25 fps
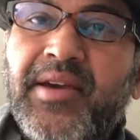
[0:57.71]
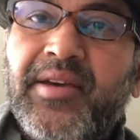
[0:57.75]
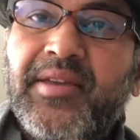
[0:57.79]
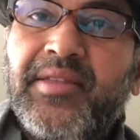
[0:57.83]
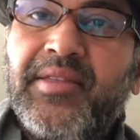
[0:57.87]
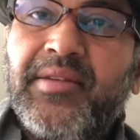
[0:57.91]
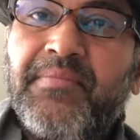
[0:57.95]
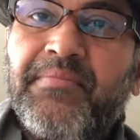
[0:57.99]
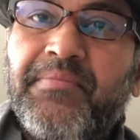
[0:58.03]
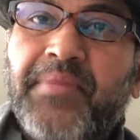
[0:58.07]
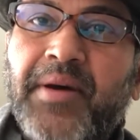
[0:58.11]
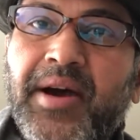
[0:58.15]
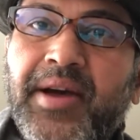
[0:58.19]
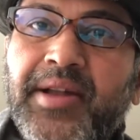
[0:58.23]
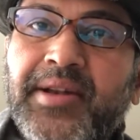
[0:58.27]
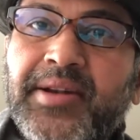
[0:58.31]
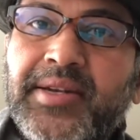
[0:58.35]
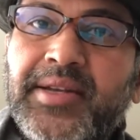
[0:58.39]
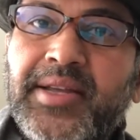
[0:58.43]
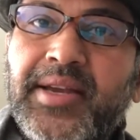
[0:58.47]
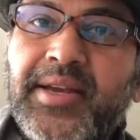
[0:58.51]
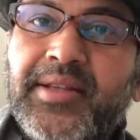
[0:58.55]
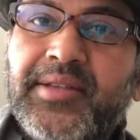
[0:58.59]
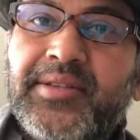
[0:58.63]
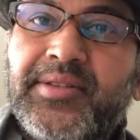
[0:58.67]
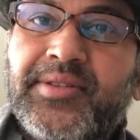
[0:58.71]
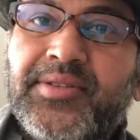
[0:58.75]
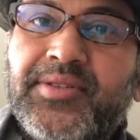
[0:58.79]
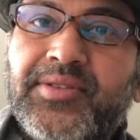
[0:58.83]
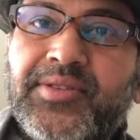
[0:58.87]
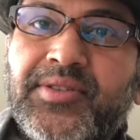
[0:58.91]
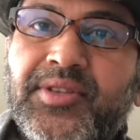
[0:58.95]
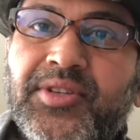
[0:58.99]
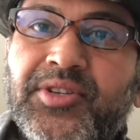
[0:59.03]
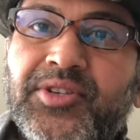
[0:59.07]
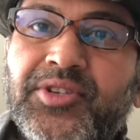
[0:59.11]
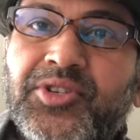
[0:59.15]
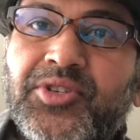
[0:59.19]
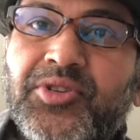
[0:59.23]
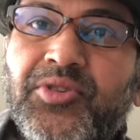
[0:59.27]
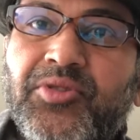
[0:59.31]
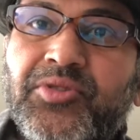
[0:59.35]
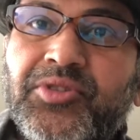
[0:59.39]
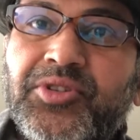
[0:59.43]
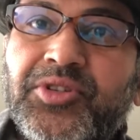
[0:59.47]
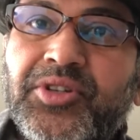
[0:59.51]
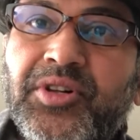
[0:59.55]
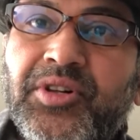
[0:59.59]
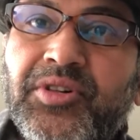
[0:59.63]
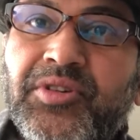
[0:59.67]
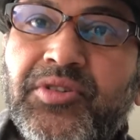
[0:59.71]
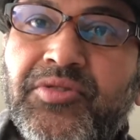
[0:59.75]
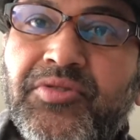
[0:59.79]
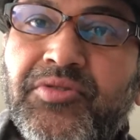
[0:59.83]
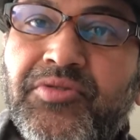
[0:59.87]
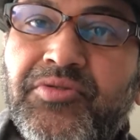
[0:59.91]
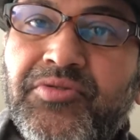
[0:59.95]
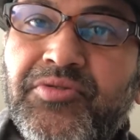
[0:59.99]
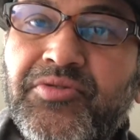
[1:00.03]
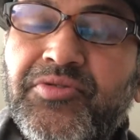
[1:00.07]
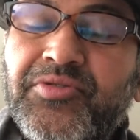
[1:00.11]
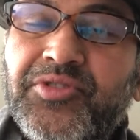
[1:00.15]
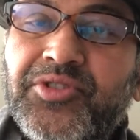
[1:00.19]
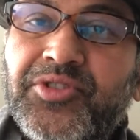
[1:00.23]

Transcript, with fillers: the pundits, the social gurus,